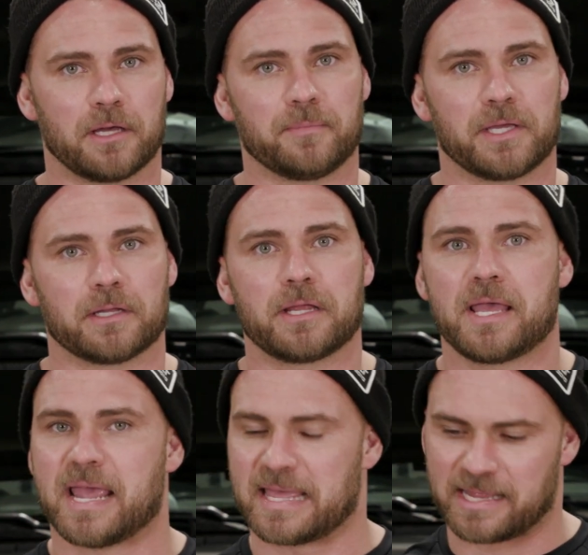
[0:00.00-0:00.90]
come in
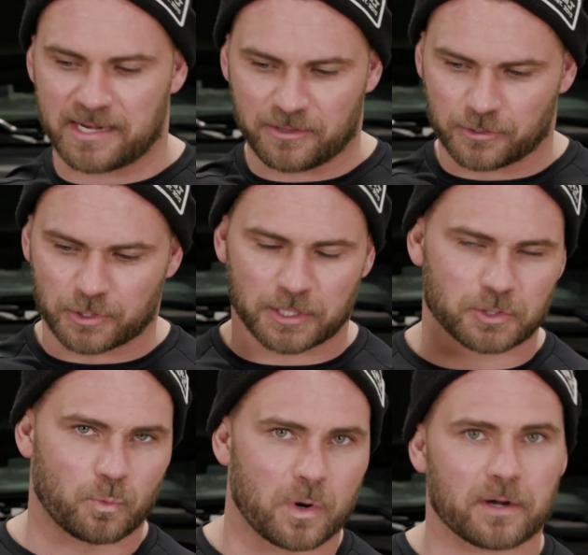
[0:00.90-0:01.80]
and they need their truck
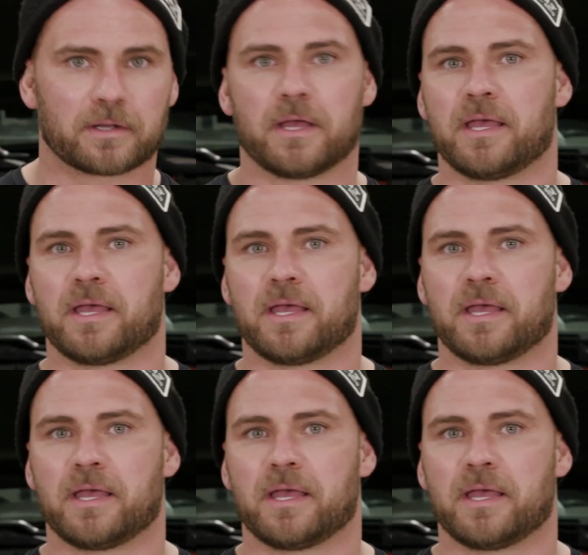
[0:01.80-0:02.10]
to work,